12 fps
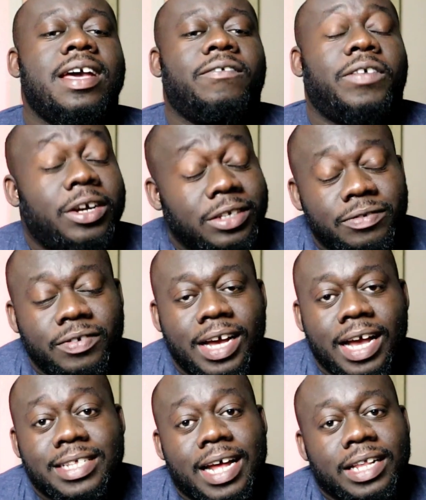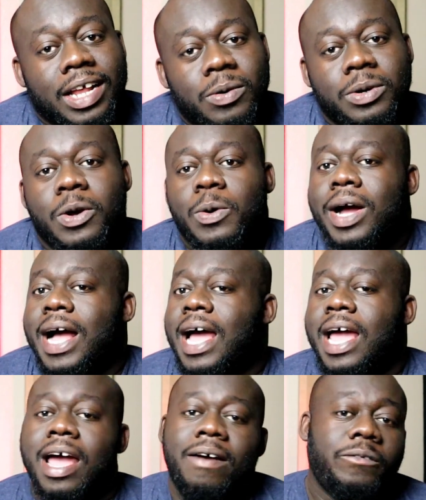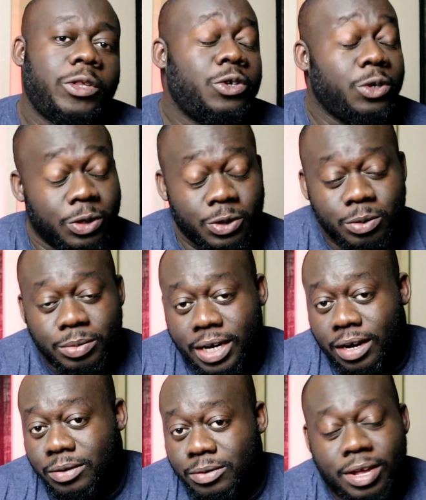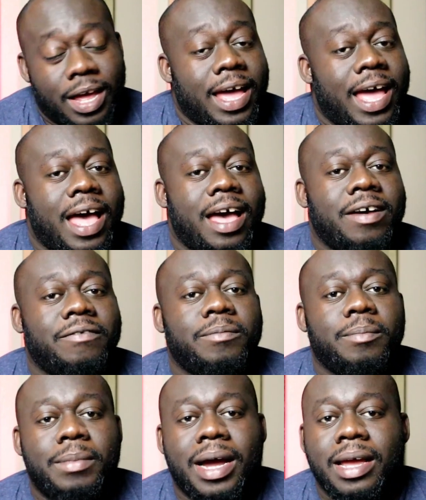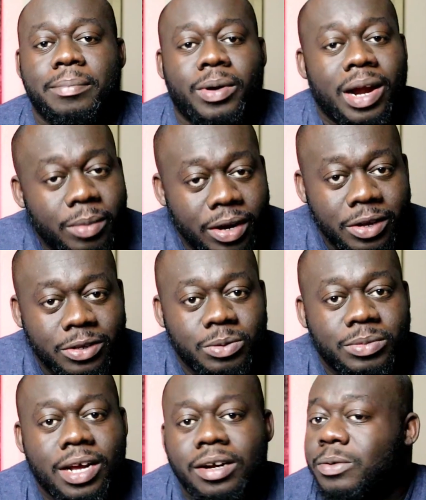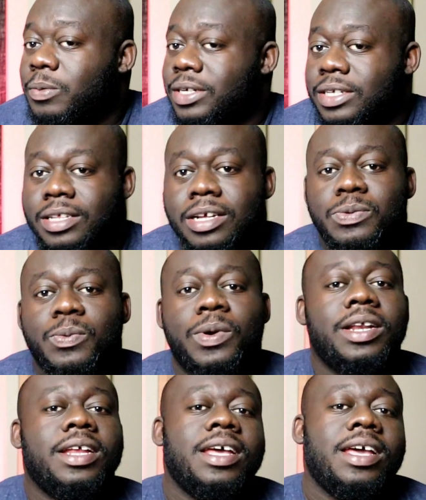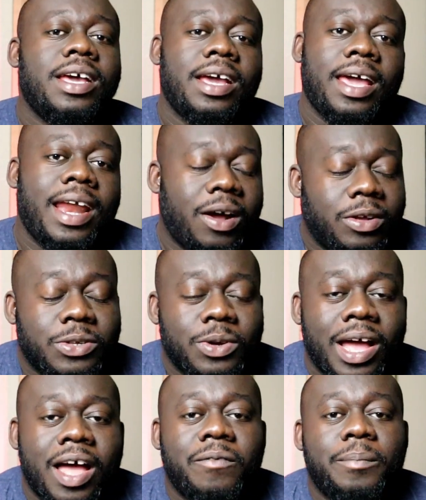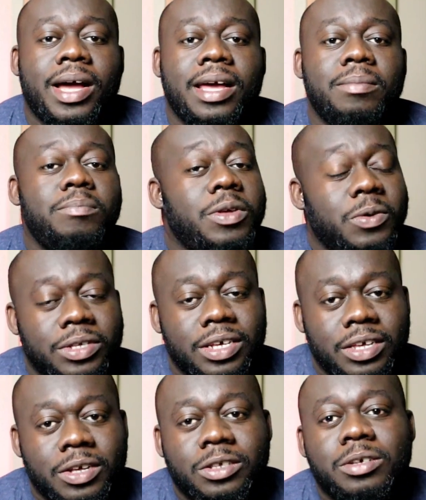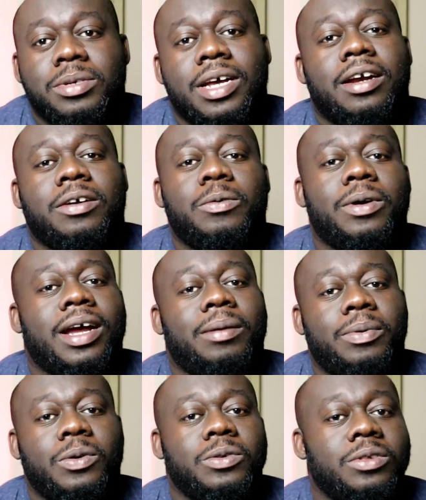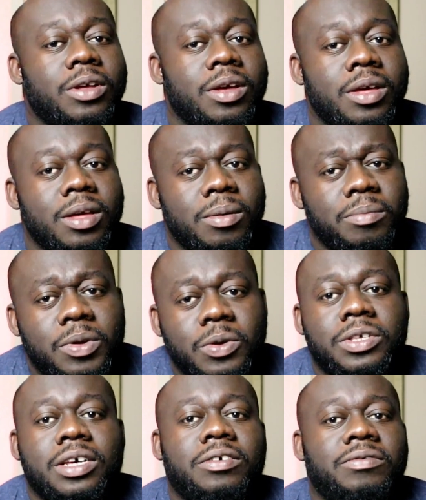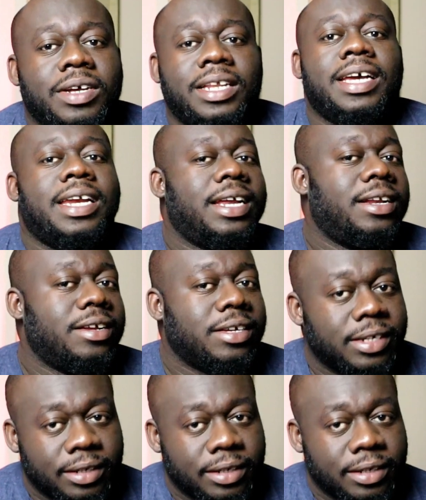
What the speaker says: for those of you guys that don't know, I have two YouTube channels. I have my primary YouTube channel, which is this one, and I also have my music YouTube channel where I post music related